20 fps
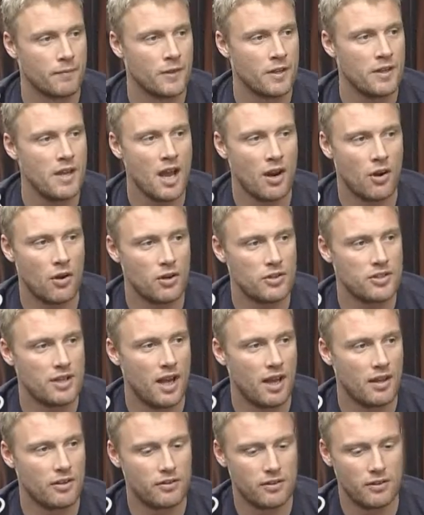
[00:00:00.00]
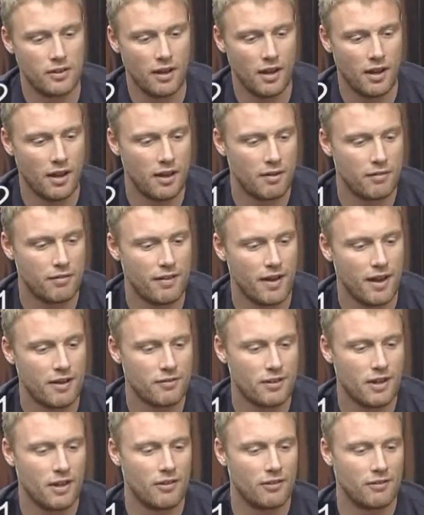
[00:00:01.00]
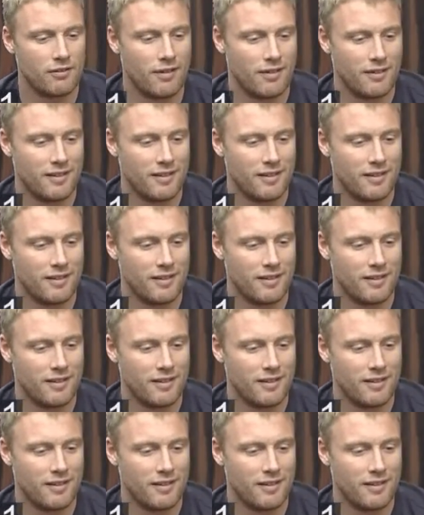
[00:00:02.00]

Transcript: Yeah, of course it has. 5-0,